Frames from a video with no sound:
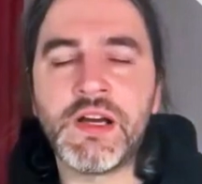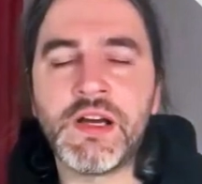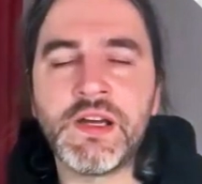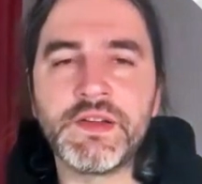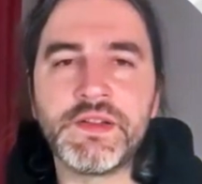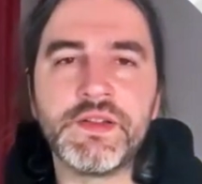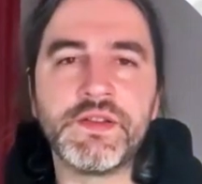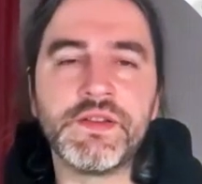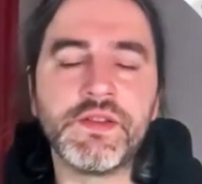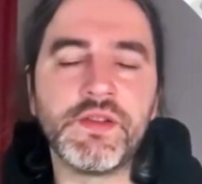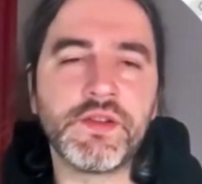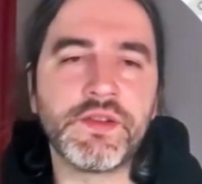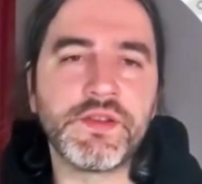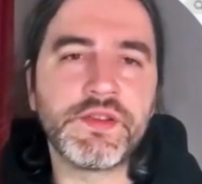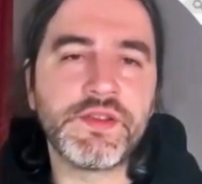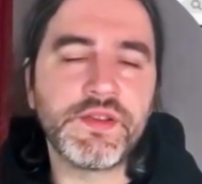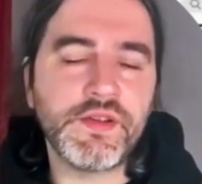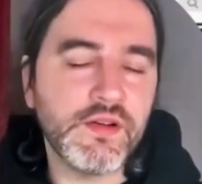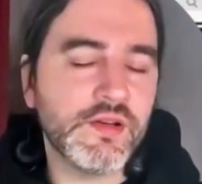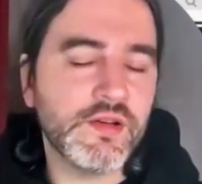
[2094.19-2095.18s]
I did
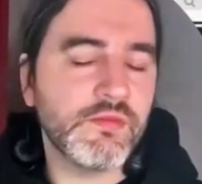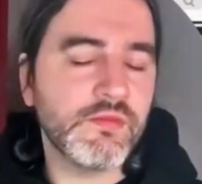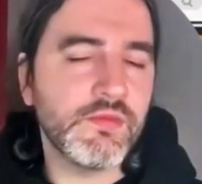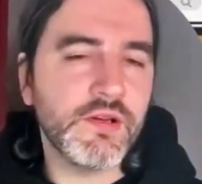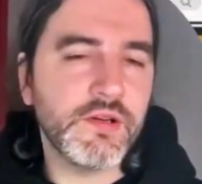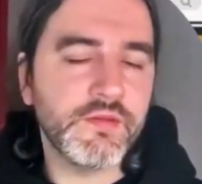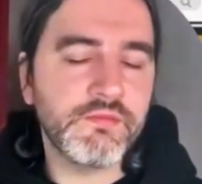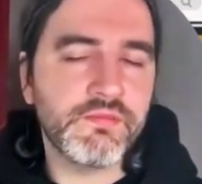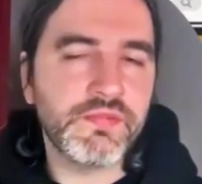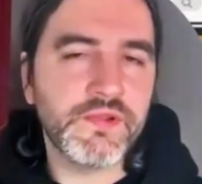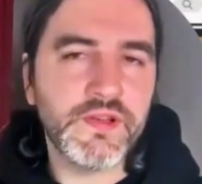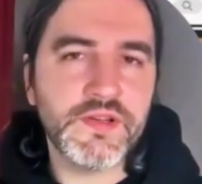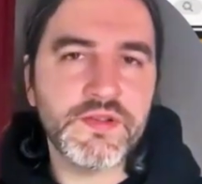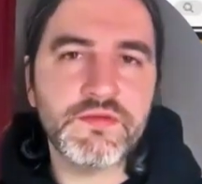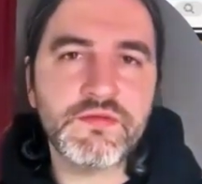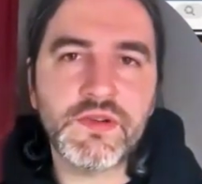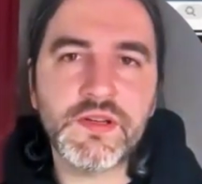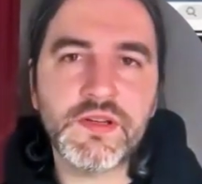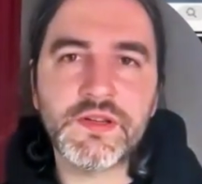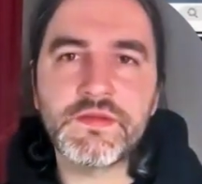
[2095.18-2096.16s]
not talk about
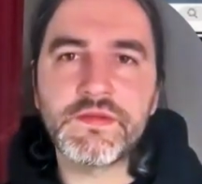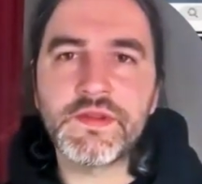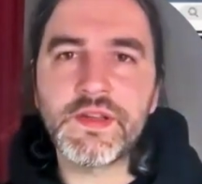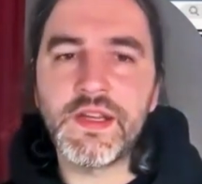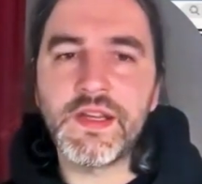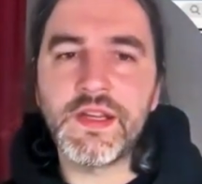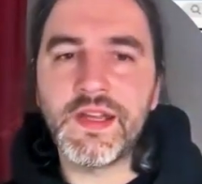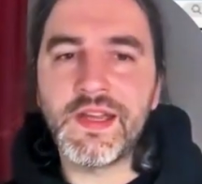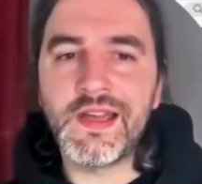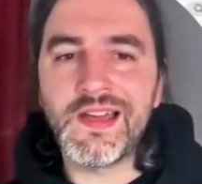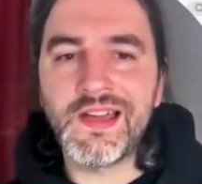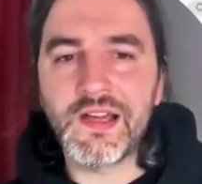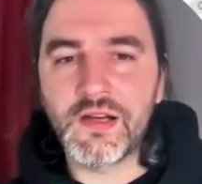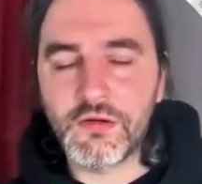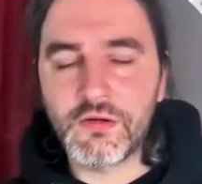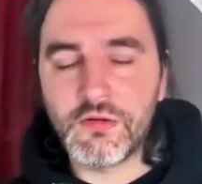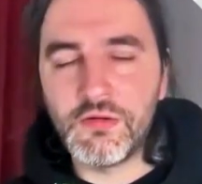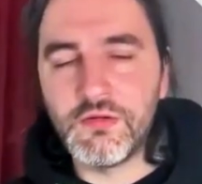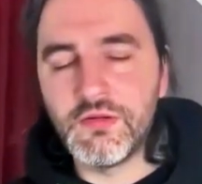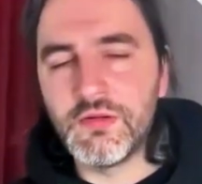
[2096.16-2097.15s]
BranchTrack today at
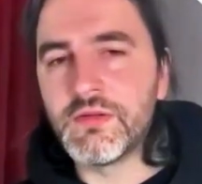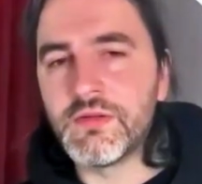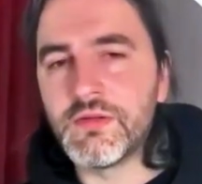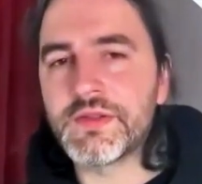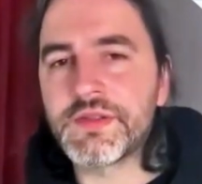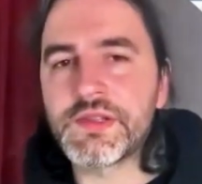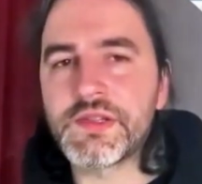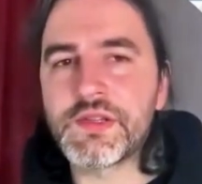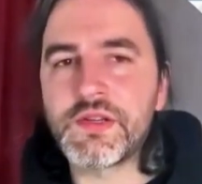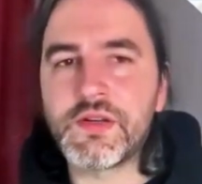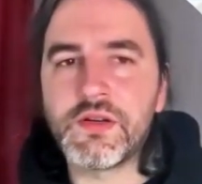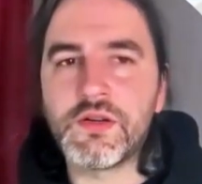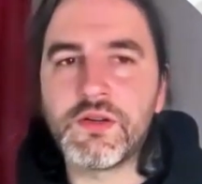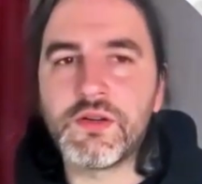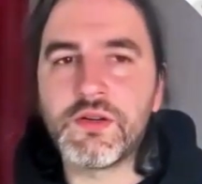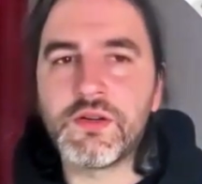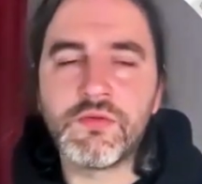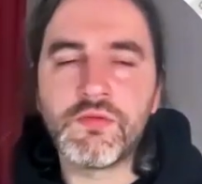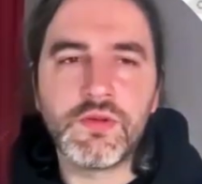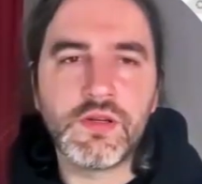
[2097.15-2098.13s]
all, so
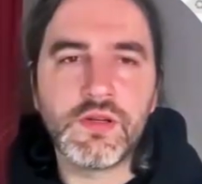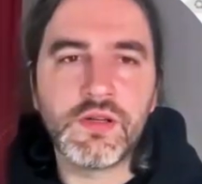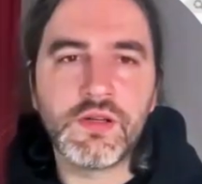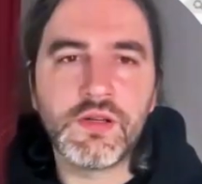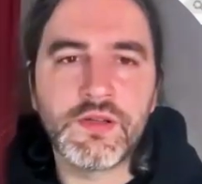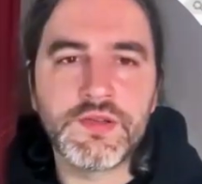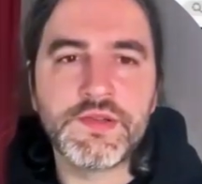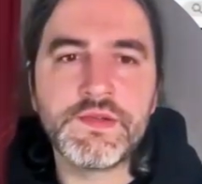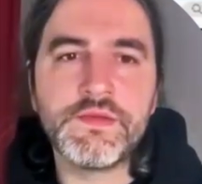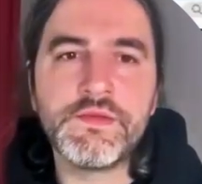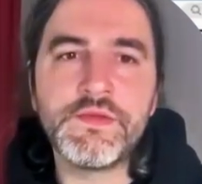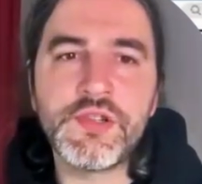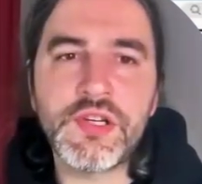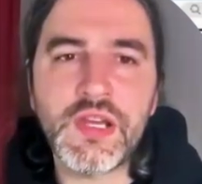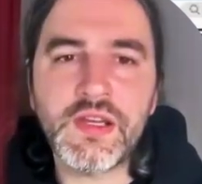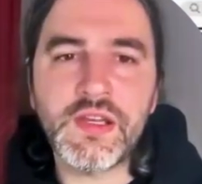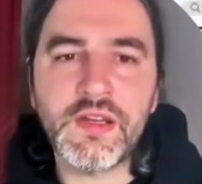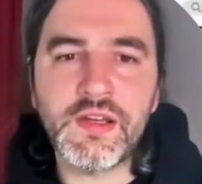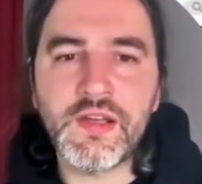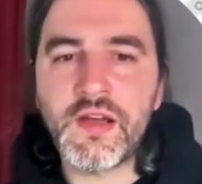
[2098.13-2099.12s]
do
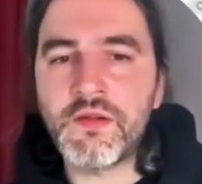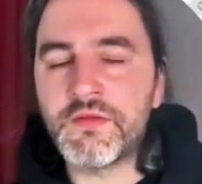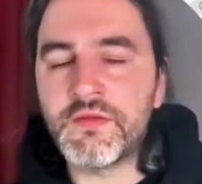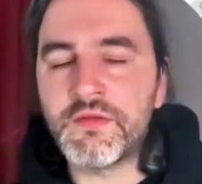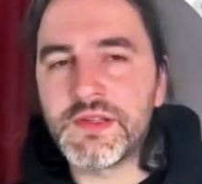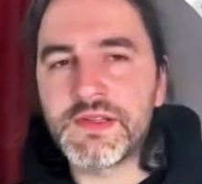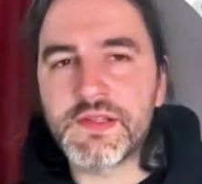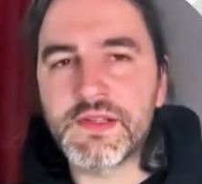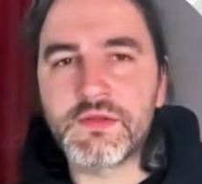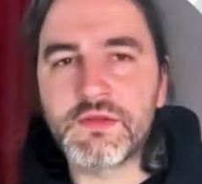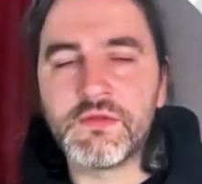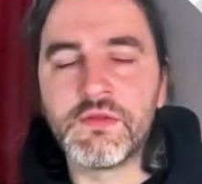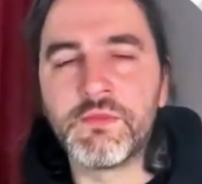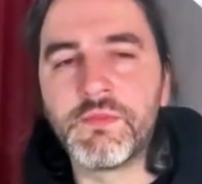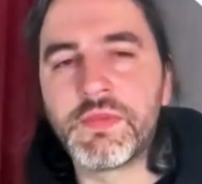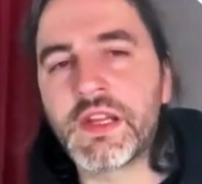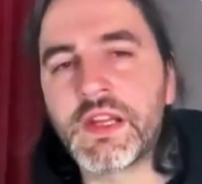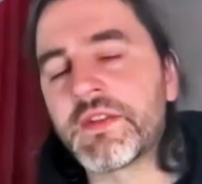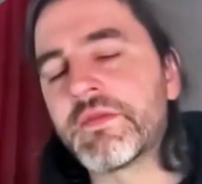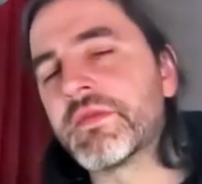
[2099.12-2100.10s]
check it out. It's a cool
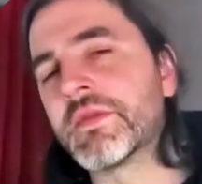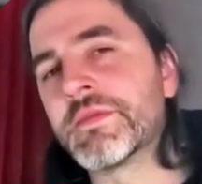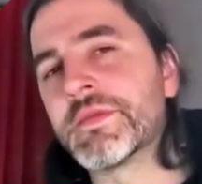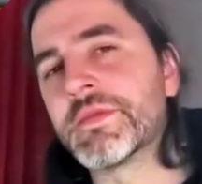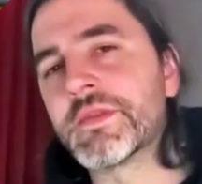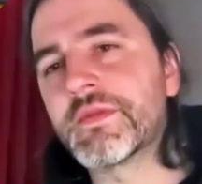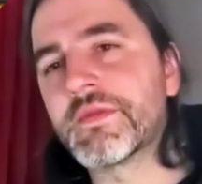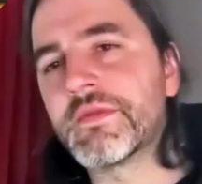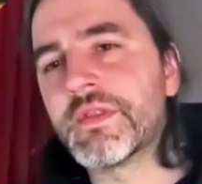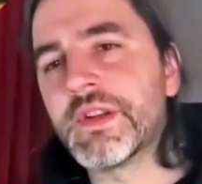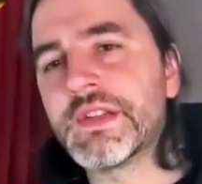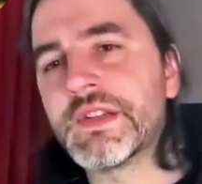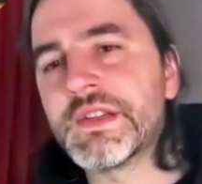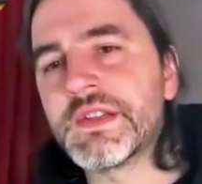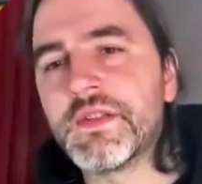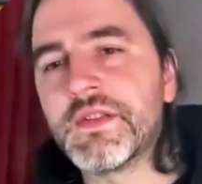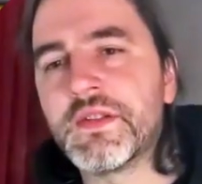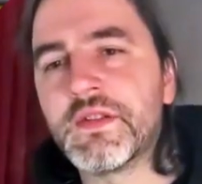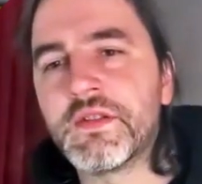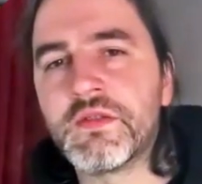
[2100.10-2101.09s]
platform to create
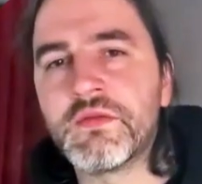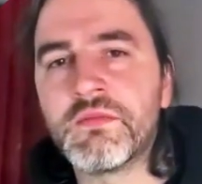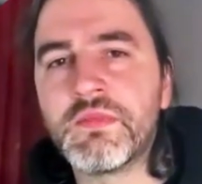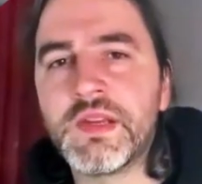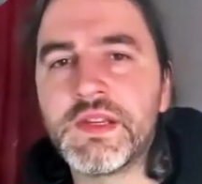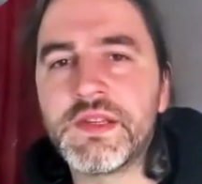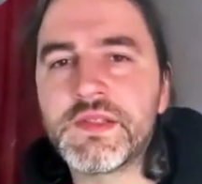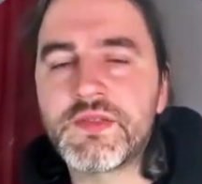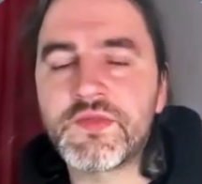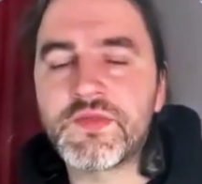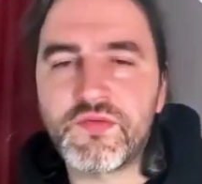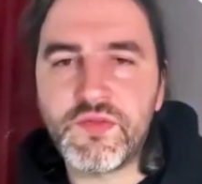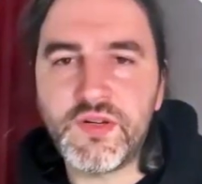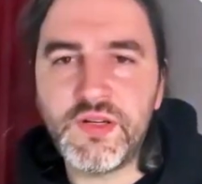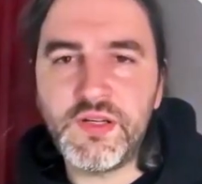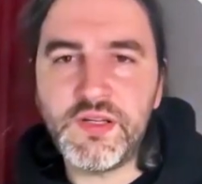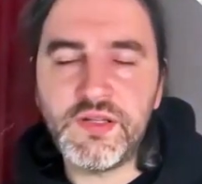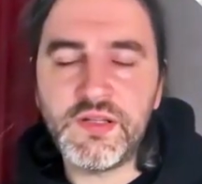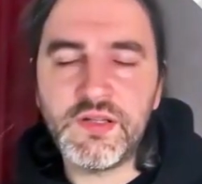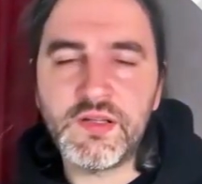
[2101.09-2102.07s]
scenario-based
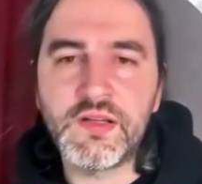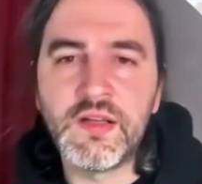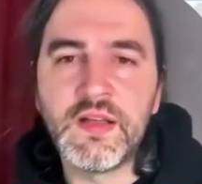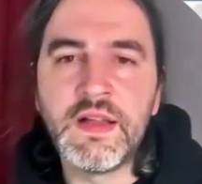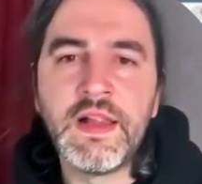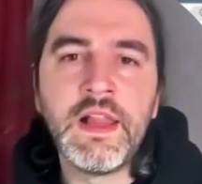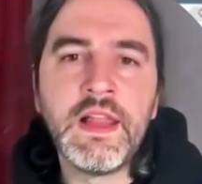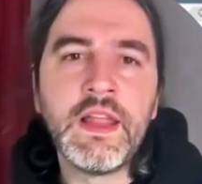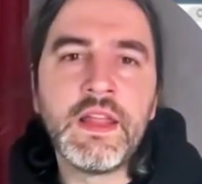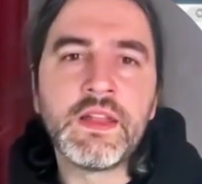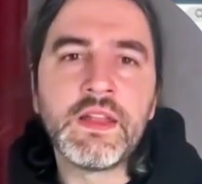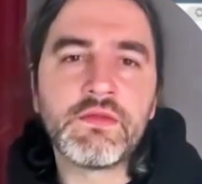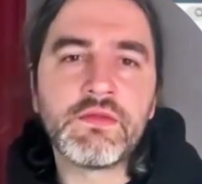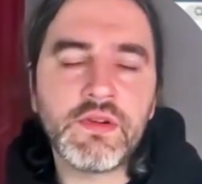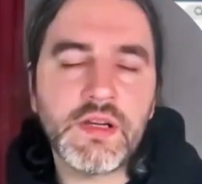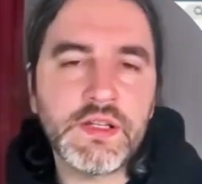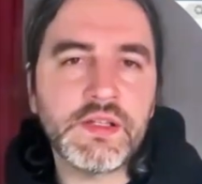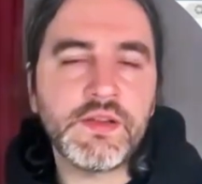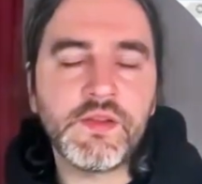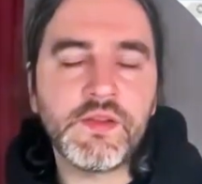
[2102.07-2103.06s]
training.
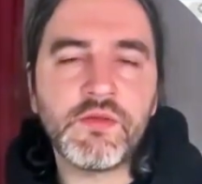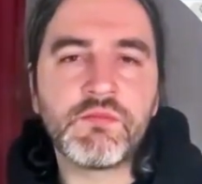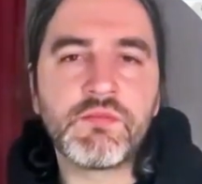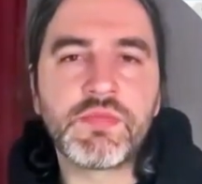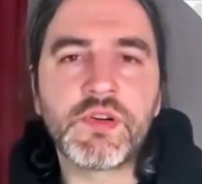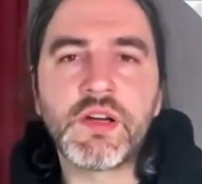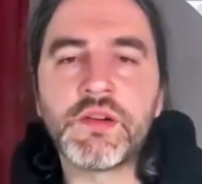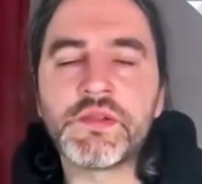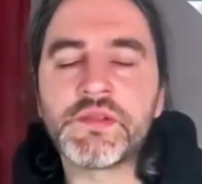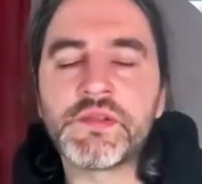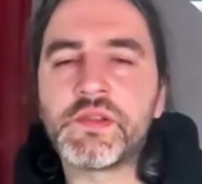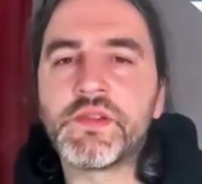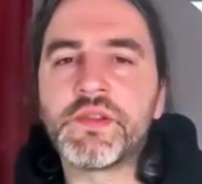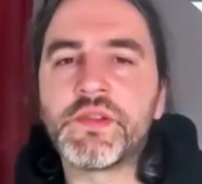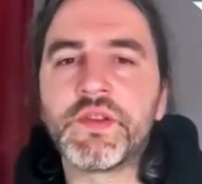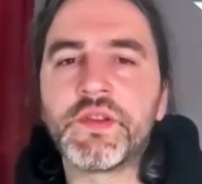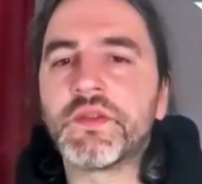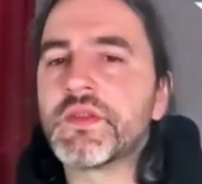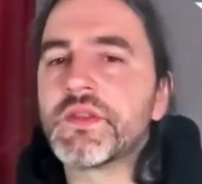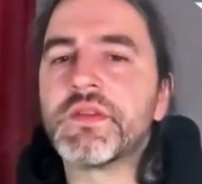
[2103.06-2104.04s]
Right in your browser,
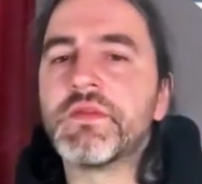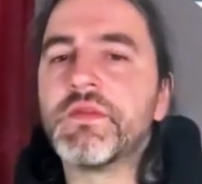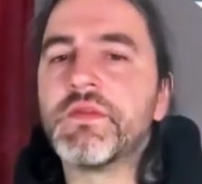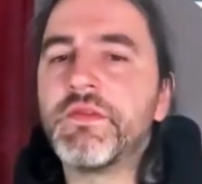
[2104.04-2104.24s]
there is a